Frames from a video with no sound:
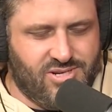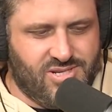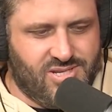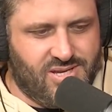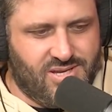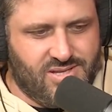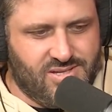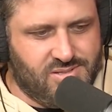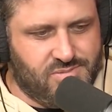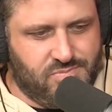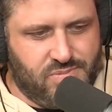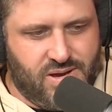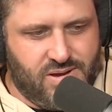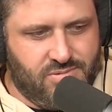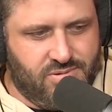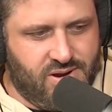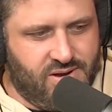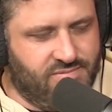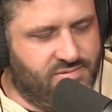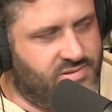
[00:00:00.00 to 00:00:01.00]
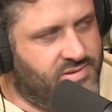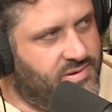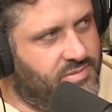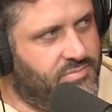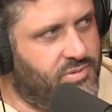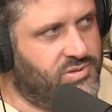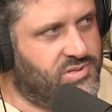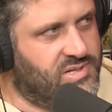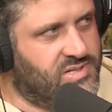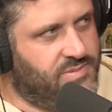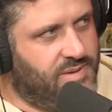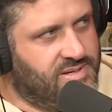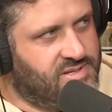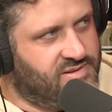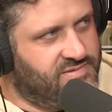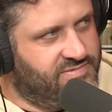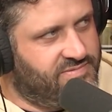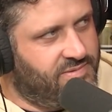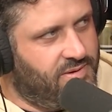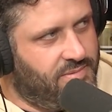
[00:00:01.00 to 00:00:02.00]
just like, let's pay whatever the most
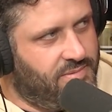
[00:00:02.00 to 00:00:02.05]
expensive